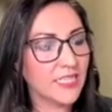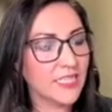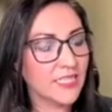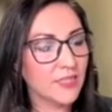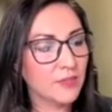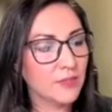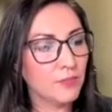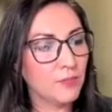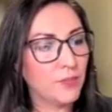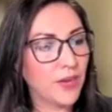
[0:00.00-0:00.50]

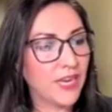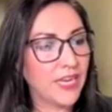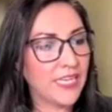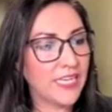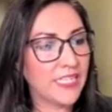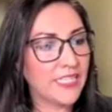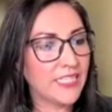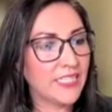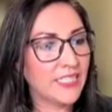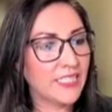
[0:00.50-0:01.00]

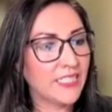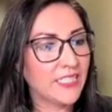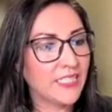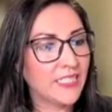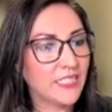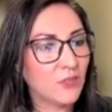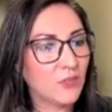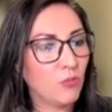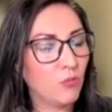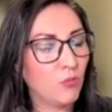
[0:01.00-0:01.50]
But
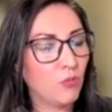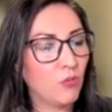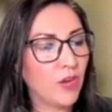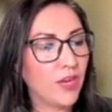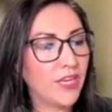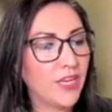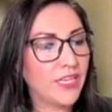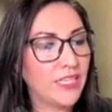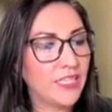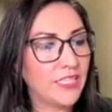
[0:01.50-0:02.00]

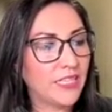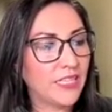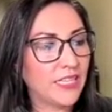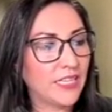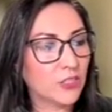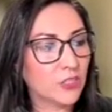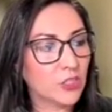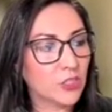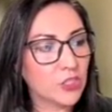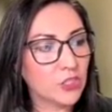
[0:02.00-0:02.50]
what
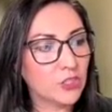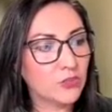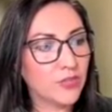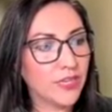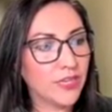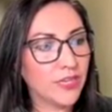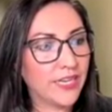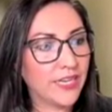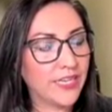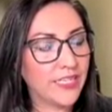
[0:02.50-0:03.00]
they're
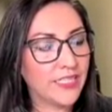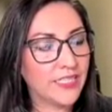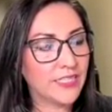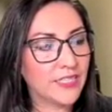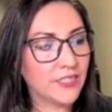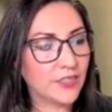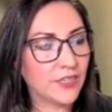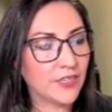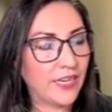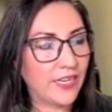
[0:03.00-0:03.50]
doing is
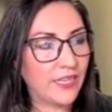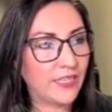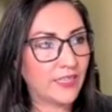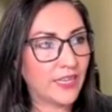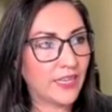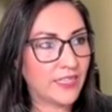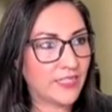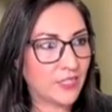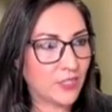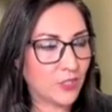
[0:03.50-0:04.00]
they're
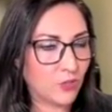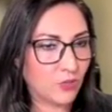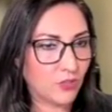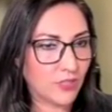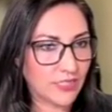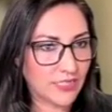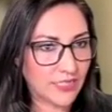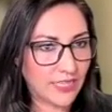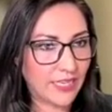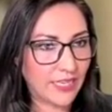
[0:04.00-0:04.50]
analyzing your
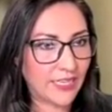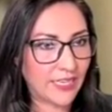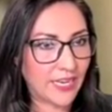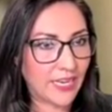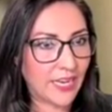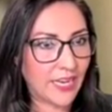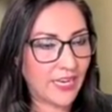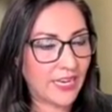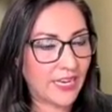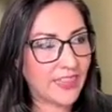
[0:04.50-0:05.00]
data.
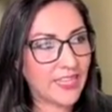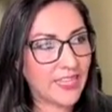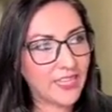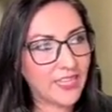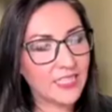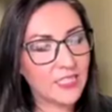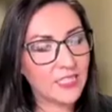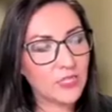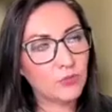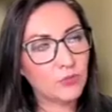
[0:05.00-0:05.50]
And I think
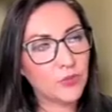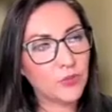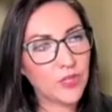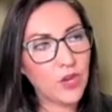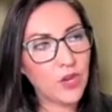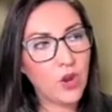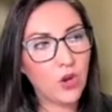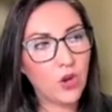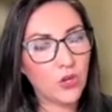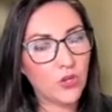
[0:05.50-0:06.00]
that's a really
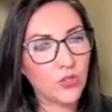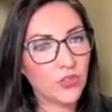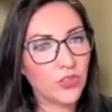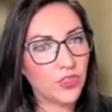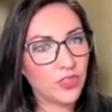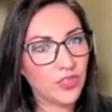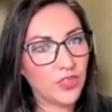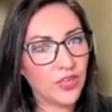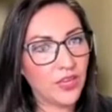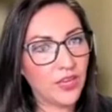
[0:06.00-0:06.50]
hard
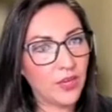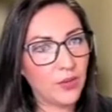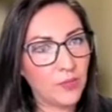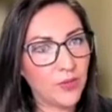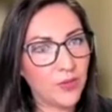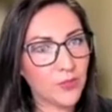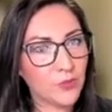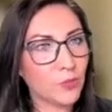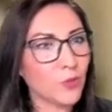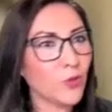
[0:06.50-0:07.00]
thing
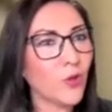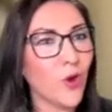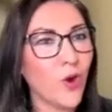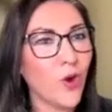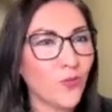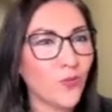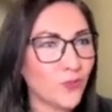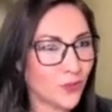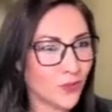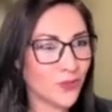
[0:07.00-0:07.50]
because we're
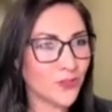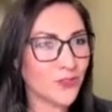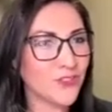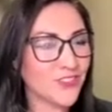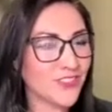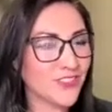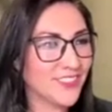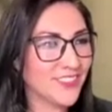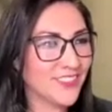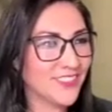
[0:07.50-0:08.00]
golfers.
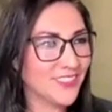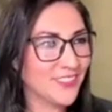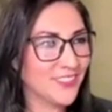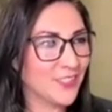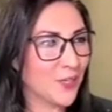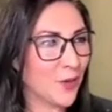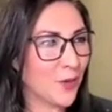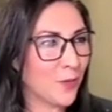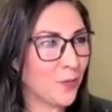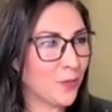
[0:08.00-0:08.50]

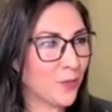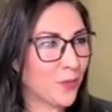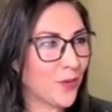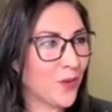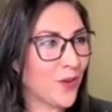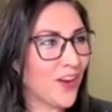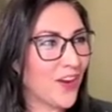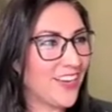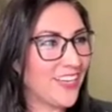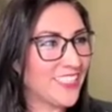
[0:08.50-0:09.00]
We're
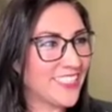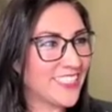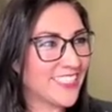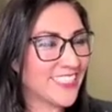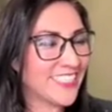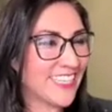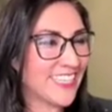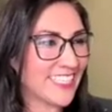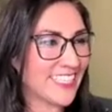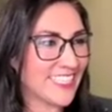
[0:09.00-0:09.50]
not
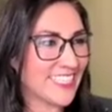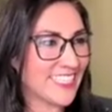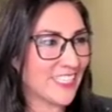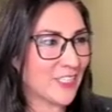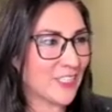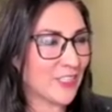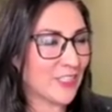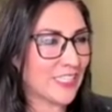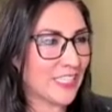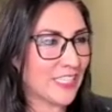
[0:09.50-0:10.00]

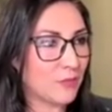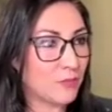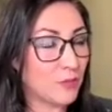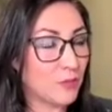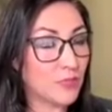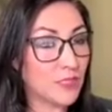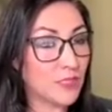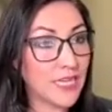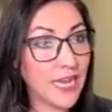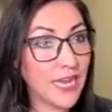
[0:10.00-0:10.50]
necessarily the
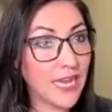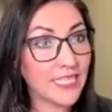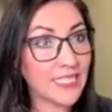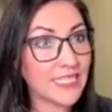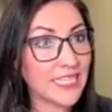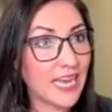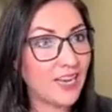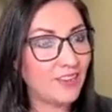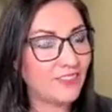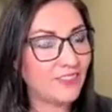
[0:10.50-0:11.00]
most tech
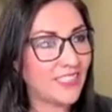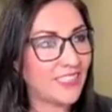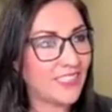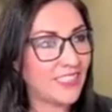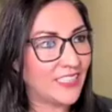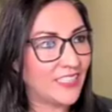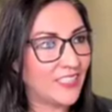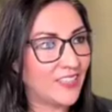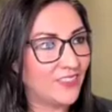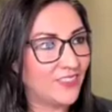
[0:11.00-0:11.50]

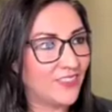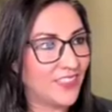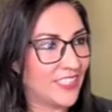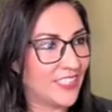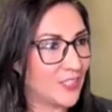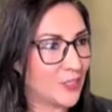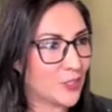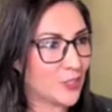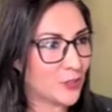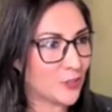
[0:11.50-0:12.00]
savvy of
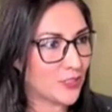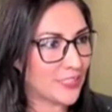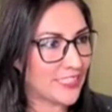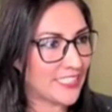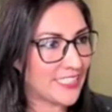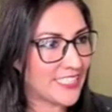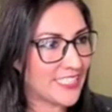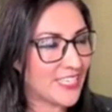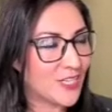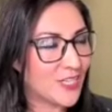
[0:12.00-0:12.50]

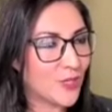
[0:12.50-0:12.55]
industries.